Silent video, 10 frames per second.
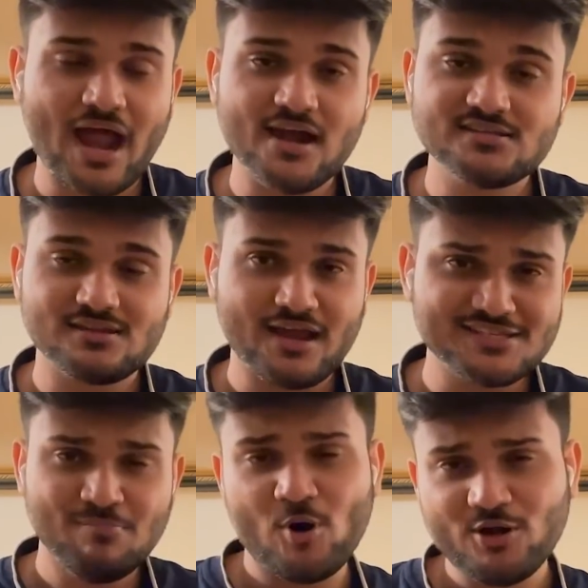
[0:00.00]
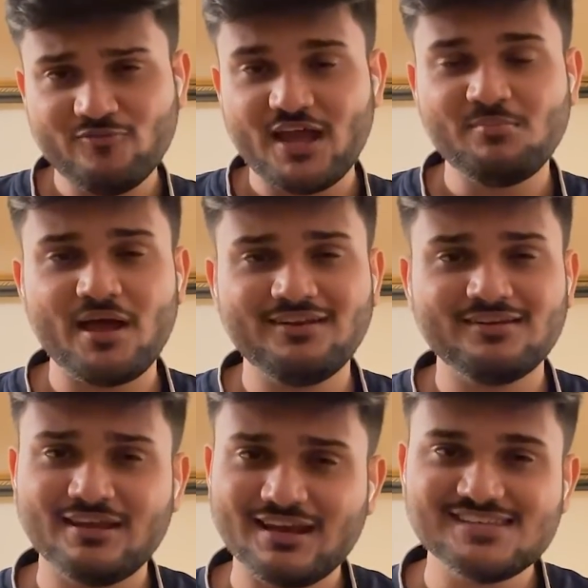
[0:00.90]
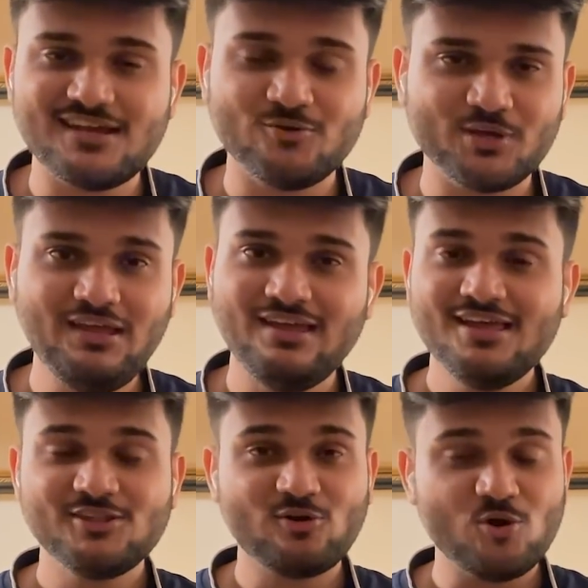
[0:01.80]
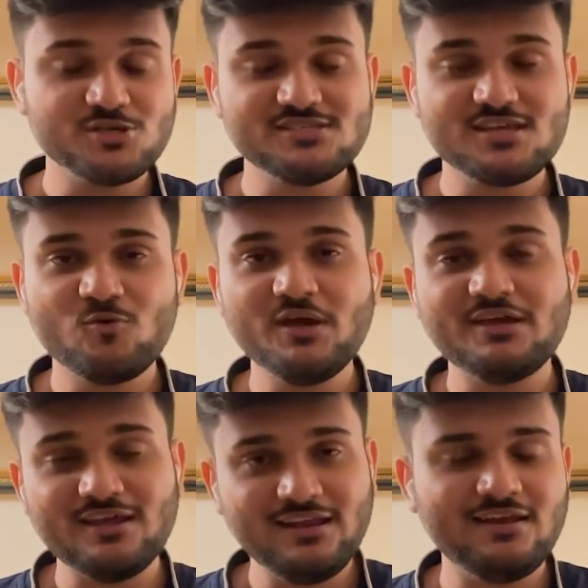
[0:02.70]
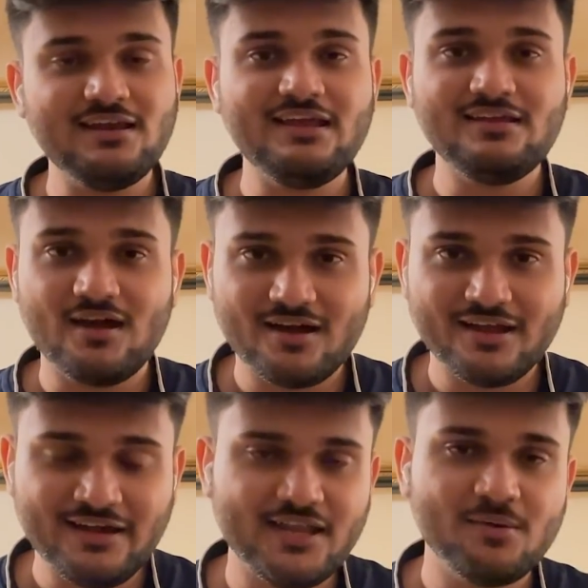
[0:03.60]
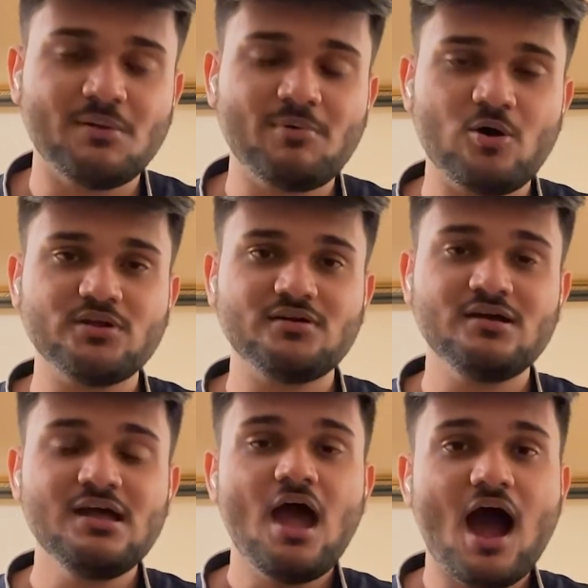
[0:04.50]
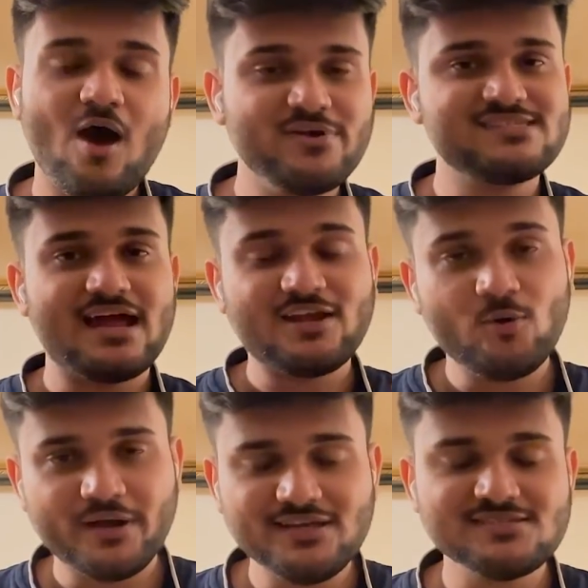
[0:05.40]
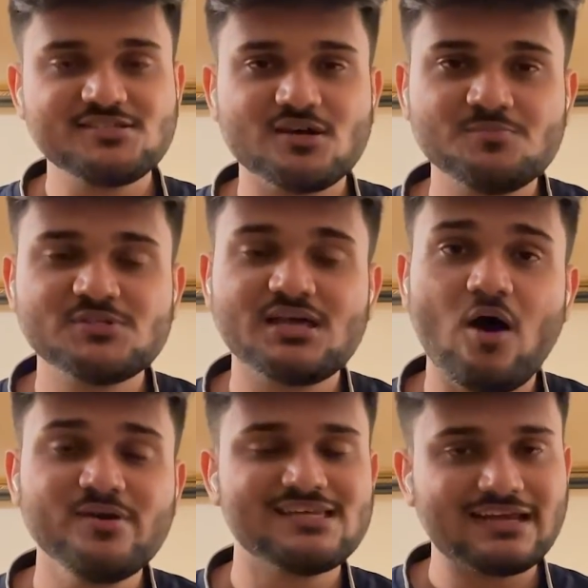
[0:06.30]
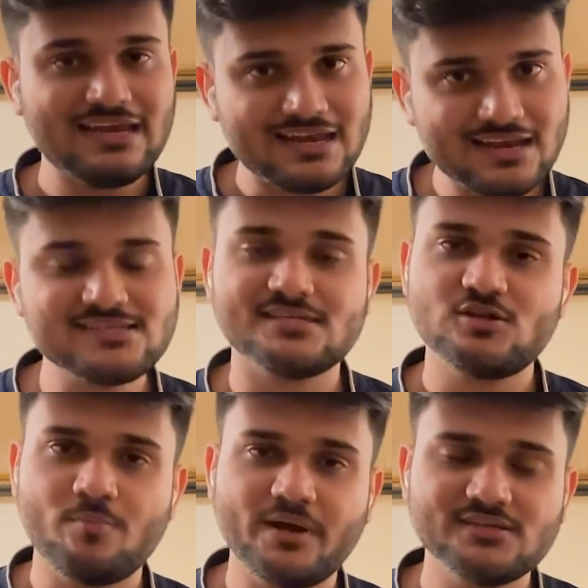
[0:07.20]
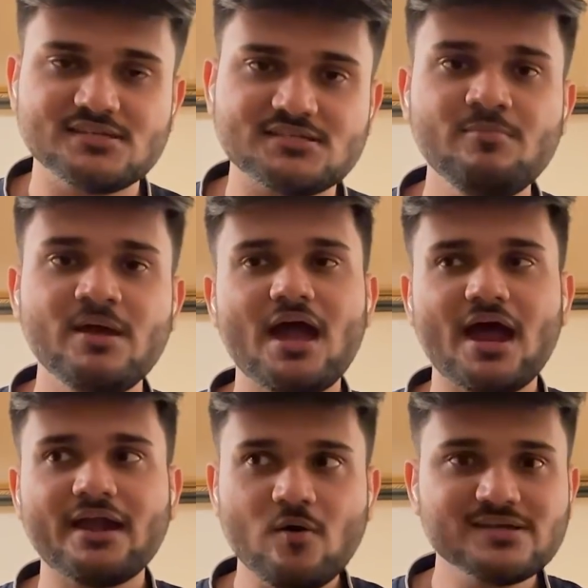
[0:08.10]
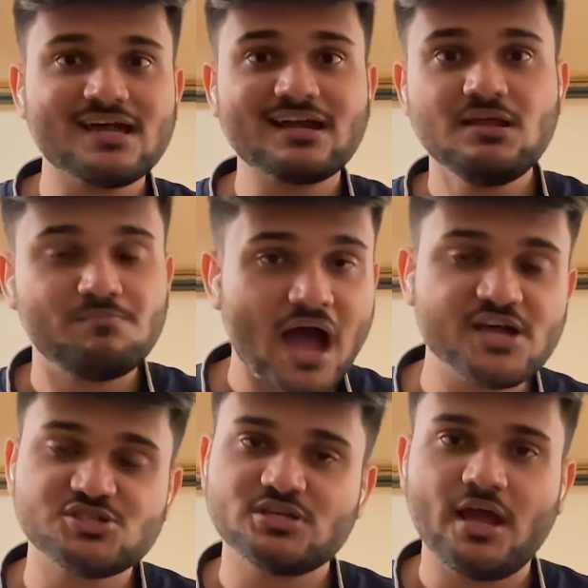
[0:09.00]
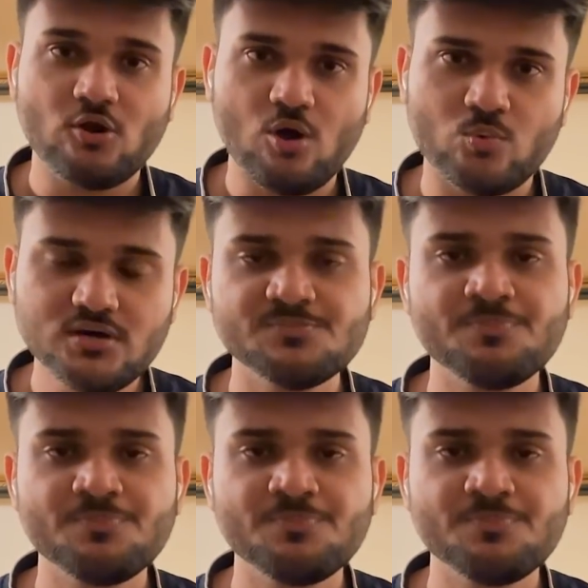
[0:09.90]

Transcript: At some point of time, I realized that, okay, the questions are going really, really in-depth about how exactly operating systems, how exactly Linux as an operating system, and how exactly bash and all works,